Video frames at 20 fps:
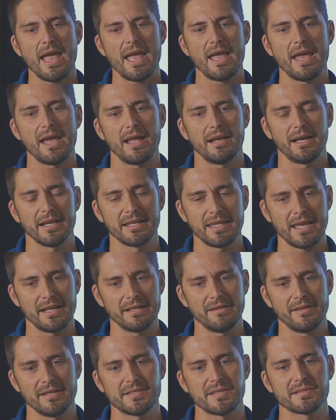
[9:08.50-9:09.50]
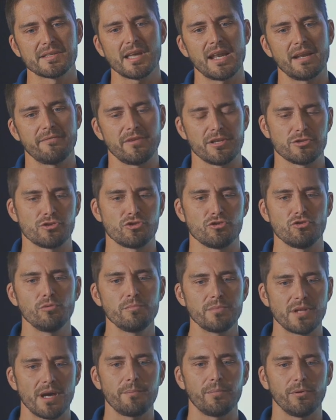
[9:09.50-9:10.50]
And again, this is kind of a
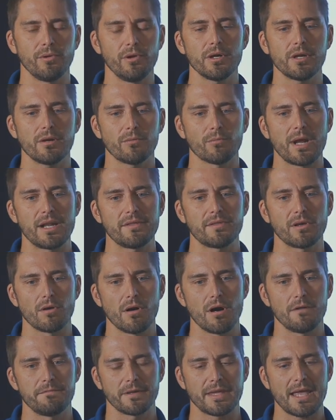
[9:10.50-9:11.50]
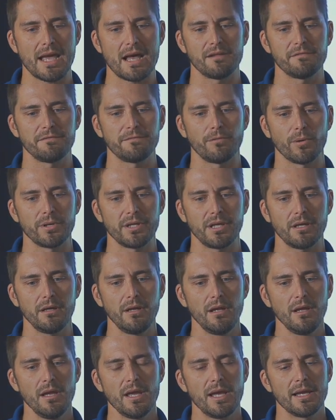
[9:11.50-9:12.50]
zoomed up look right at the Gulf of California.
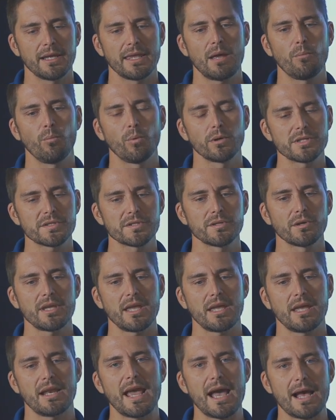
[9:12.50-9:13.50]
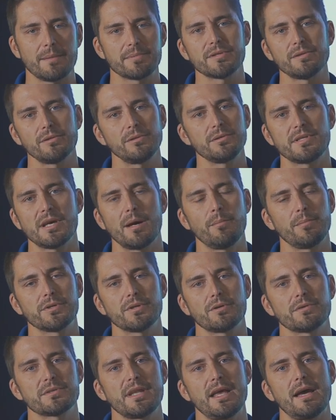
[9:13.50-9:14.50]
Again, we're just looking at absolute
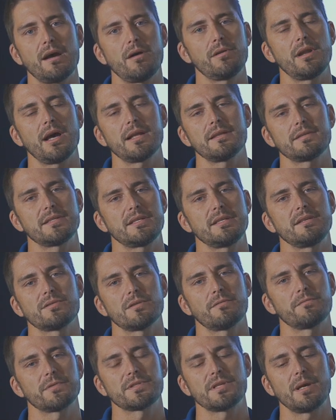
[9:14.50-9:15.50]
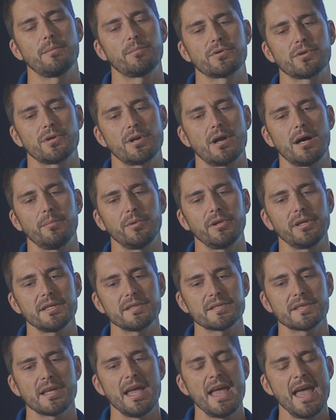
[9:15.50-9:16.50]
temperatures now, not sea surface temperature
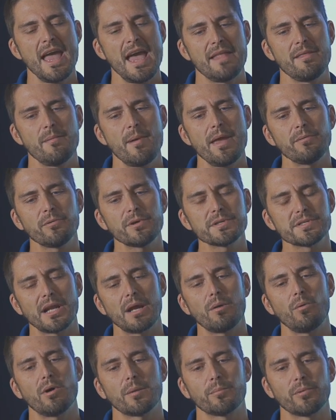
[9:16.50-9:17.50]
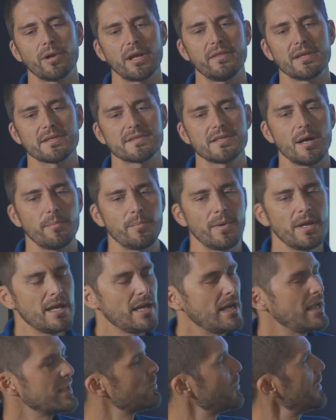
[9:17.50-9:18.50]
anomalies. And the main reason I want to bring this up is